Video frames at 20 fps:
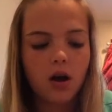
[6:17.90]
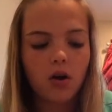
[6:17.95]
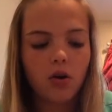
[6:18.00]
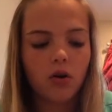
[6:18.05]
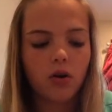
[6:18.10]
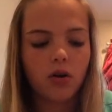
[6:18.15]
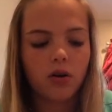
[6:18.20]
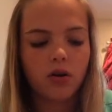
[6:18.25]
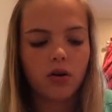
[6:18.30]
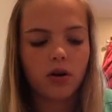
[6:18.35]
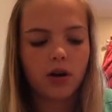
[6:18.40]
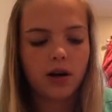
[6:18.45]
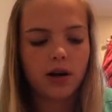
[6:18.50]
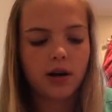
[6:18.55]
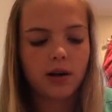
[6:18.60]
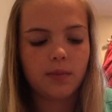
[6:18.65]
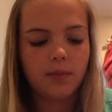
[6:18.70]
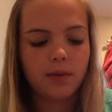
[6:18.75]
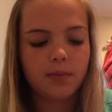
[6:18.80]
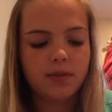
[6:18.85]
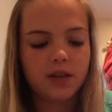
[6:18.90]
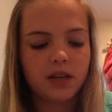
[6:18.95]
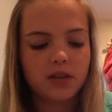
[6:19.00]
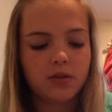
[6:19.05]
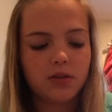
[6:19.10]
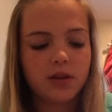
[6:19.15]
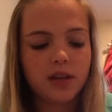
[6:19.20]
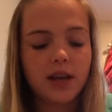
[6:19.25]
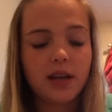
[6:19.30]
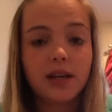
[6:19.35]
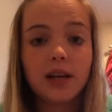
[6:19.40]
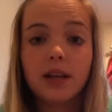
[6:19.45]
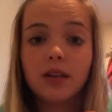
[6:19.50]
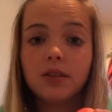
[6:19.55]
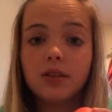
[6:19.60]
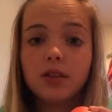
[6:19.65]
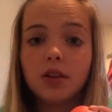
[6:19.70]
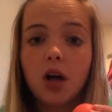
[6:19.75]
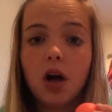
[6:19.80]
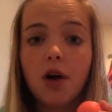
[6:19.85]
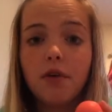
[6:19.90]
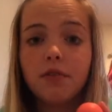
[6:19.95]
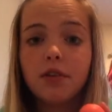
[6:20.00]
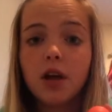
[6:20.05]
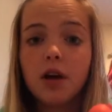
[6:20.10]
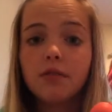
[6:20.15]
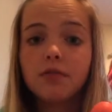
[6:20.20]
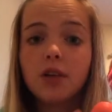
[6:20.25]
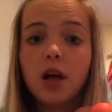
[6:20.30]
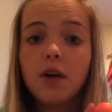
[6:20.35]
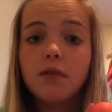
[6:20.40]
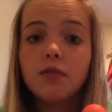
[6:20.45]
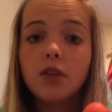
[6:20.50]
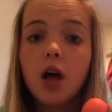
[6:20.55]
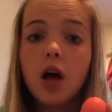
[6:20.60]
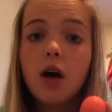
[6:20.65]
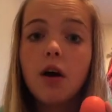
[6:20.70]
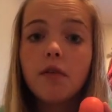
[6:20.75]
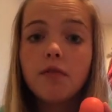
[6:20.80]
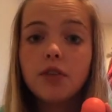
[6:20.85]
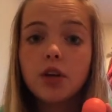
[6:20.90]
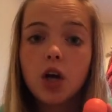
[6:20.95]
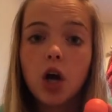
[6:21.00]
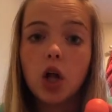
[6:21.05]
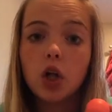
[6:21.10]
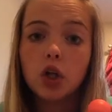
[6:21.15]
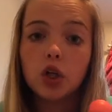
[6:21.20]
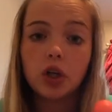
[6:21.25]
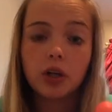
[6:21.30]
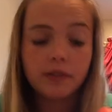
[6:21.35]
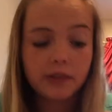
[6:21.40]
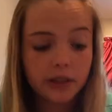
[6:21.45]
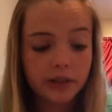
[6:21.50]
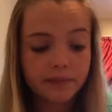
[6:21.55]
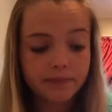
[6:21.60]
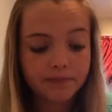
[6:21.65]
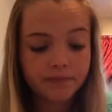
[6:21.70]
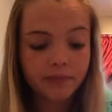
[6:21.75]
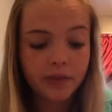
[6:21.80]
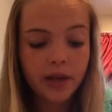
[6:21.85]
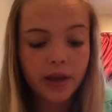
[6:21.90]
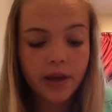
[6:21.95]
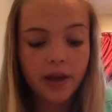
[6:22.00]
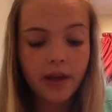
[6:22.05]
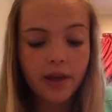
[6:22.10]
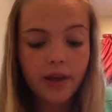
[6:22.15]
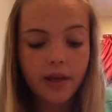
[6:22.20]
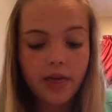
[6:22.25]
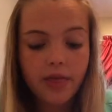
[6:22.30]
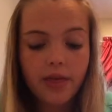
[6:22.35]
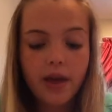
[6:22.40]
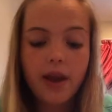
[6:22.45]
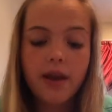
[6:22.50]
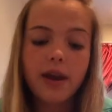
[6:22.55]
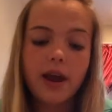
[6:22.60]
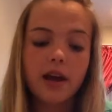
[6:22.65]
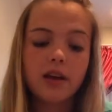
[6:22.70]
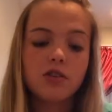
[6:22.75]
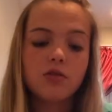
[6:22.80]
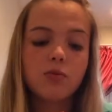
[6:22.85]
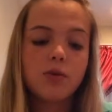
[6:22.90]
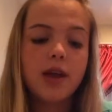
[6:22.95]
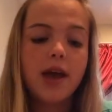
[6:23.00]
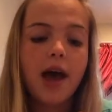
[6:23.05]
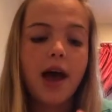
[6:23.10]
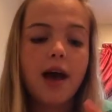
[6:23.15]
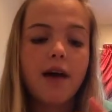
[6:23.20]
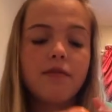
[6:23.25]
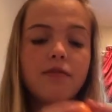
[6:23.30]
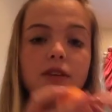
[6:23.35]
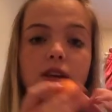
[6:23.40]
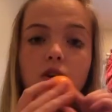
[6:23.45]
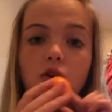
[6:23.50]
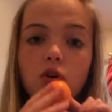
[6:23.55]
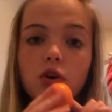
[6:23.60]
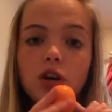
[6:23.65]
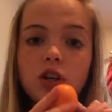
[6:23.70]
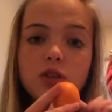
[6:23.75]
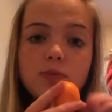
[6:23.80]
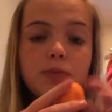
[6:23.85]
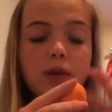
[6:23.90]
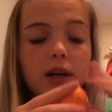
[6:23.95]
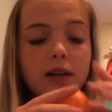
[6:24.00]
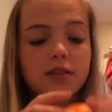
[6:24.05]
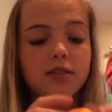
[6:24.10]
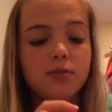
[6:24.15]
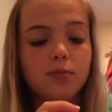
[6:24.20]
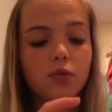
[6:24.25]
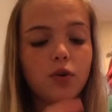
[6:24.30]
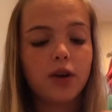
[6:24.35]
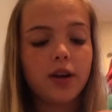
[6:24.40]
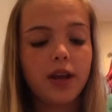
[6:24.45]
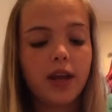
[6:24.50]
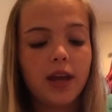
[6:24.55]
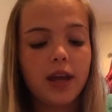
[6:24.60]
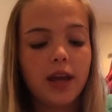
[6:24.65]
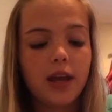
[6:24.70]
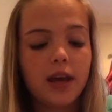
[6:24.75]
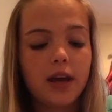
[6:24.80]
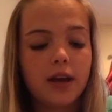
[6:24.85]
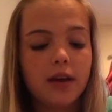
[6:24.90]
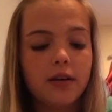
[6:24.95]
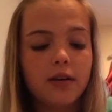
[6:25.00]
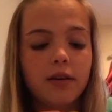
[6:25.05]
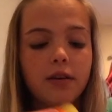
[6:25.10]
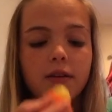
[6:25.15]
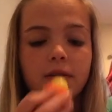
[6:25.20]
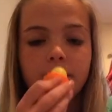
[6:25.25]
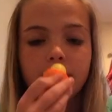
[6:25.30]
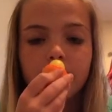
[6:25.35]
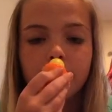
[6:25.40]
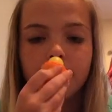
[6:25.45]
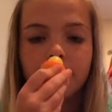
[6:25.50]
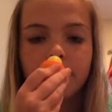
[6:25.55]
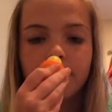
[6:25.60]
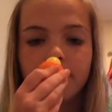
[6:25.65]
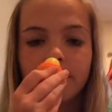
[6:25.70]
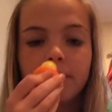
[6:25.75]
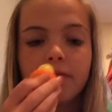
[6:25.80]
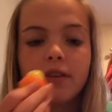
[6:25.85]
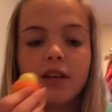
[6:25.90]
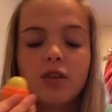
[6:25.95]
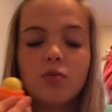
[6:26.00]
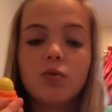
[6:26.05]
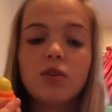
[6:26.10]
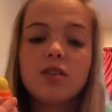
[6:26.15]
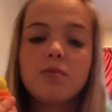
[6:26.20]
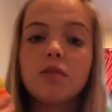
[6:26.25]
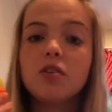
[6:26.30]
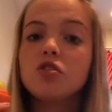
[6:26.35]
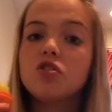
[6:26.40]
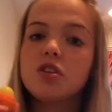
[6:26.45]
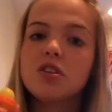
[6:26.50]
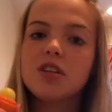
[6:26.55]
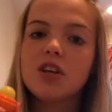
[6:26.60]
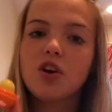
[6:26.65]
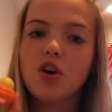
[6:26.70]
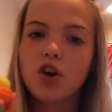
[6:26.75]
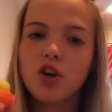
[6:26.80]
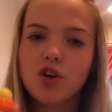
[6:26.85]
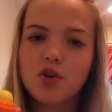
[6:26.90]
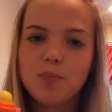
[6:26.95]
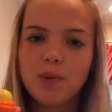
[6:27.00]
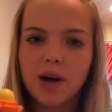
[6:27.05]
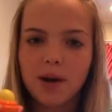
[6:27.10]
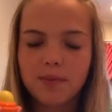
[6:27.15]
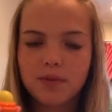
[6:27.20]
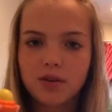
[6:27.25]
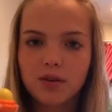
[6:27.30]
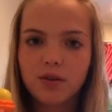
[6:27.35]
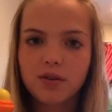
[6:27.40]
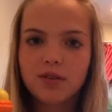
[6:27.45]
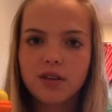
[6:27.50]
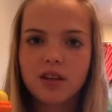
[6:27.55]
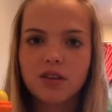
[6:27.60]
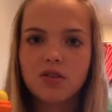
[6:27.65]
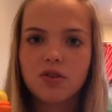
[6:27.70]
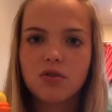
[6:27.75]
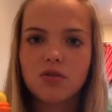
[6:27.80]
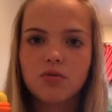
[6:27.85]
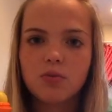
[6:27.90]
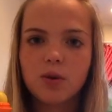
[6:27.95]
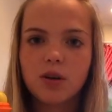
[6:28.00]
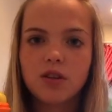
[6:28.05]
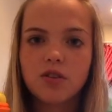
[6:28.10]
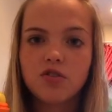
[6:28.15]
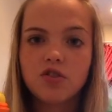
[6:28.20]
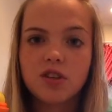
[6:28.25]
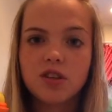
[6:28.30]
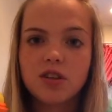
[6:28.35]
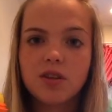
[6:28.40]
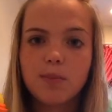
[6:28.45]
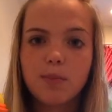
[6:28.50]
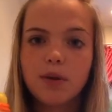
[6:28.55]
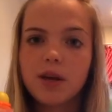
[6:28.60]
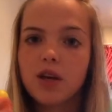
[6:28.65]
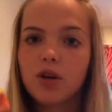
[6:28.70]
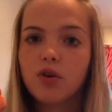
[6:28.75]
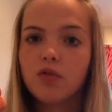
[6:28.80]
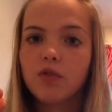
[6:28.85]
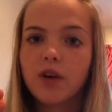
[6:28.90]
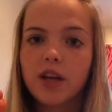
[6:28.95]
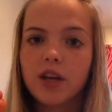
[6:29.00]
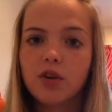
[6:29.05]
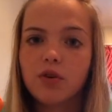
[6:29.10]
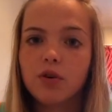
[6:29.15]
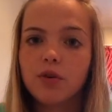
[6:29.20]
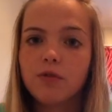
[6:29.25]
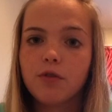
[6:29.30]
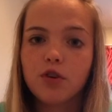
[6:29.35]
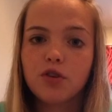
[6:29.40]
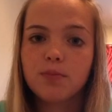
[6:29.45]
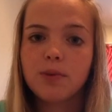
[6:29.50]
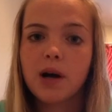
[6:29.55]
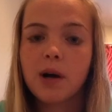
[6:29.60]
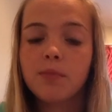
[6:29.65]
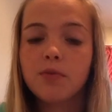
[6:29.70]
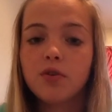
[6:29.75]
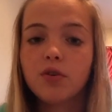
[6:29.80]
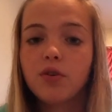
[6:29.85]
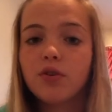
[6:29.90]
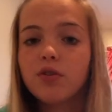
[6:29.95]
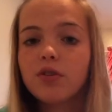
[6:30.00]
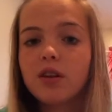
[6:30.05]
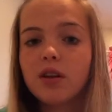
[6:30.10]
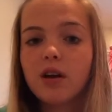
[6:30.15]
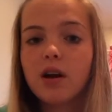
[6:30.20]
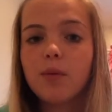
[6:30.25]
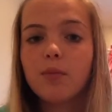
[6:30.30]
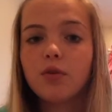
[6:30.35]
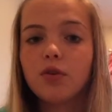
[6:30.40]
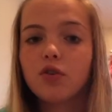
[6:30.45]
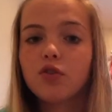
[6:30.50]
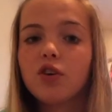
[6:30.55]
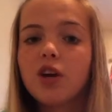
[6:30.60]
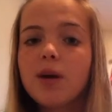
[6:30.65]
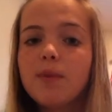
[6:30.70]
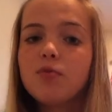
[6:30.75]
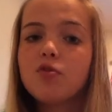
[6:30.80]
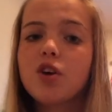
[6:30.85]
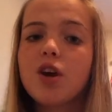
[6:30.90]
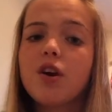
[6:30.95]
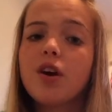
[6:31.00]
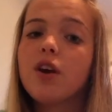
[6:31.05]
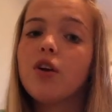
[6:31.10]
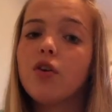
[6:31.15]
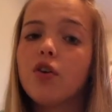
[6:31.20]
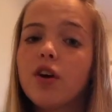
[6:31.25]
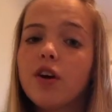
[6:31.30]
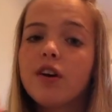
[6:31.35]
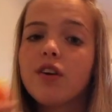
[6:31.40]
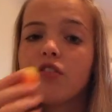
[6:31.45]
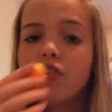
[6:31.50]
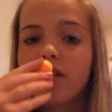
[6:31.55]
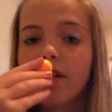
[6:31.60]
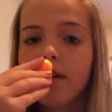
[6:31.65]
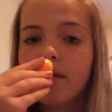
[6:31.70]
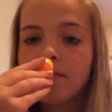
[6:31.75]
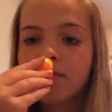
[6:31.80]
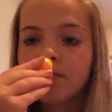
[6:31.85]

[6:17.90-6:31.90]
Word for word: Oh, I'm obsessed with it, and I love, love, love, love the color of it. Then next we have the Orange Blossom one, and this one smells just like orange popsicles. Like there's ones just the plain old regular first popsicles that come with grape, cherry, and orange.